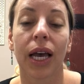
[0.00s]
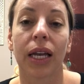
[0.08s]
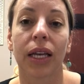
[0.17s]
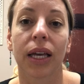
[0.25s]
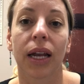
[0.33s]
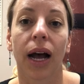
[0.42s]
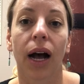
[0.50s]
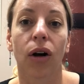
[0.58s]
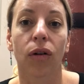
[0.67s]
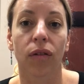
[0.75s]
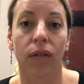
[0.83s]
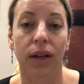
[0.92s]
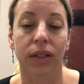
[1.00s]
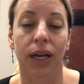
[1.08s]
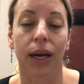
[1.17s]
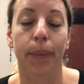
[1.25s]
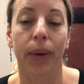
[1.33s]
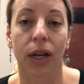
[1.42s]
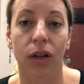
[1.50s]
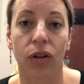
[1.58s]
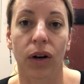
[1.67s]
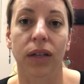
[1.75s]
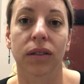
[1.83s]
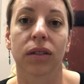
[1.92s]
and get out of that diabetic
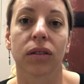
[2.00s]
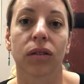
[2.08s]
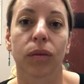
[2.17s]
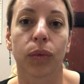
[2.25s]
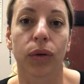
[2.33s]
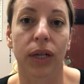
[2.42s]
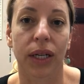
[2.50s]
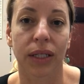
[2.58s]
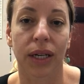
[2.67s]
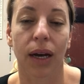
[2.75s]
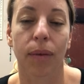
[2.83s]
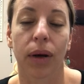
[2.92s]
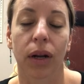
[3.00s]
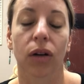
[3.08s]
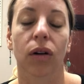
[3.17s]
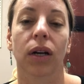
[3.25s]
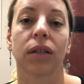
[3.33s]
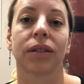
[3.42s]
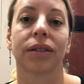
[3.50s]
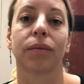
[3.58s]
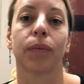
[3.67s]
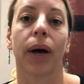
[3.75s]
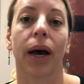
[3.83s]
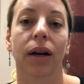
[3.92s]
crisis or pre-diabetic crisis
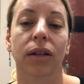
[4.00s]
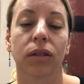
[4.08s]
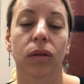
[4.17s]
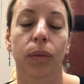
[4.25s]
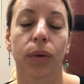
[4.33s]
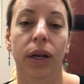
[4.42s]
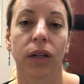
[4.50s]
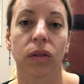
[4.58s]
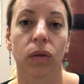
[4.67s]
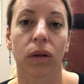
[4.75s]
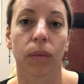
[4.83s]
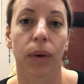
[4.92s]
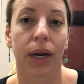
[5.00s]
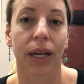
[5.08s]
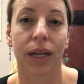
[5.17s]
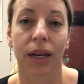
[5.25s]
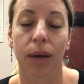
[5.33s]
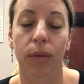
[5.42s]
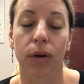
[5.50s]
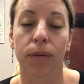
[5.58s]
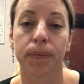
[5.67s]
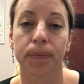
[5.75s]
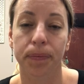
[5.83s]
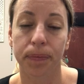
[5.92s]
back to a place where your body can
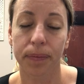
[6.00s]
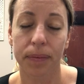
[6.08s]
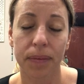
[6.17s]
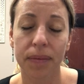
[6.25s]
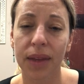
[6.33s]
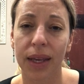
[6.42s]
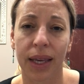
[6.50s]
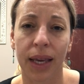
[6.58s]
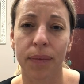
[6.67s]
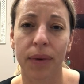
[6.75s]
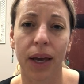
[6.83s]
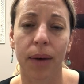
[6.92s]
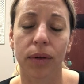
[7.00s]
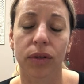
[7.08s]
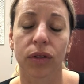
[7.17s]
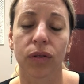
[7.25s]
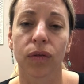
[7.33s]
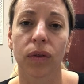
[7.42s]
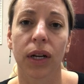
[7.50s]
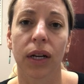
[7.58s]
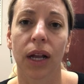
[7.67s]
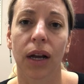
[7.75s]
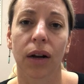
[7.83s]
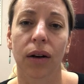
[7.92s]
be able to
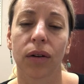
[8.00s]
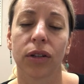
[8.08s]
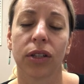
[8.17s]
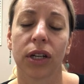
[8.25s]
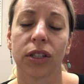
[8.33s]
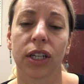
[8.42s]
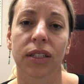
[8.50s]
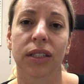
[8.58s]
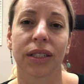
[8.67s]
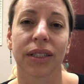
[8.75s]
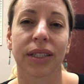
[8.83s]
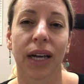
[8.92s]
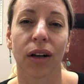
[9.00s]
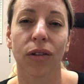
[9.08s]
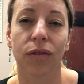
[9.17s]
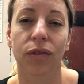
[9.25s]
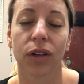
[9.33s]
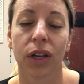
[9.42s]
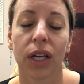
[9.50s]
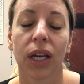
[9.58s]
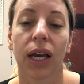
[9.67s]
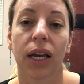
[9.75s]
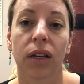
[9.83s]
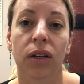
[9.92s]
adjust itself
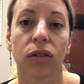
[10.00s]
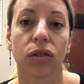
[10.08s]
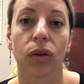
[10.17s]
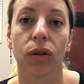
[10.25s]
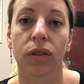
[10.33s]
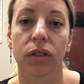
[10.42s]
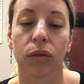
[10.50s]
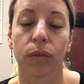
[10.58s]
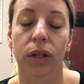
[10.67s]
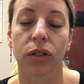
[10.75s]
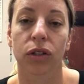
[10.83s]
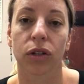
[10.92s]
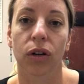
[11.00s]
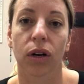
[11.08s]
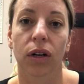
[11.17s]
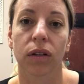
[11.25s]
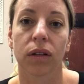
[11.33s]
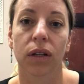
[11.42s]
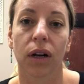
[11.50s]
and control its own blood sugar on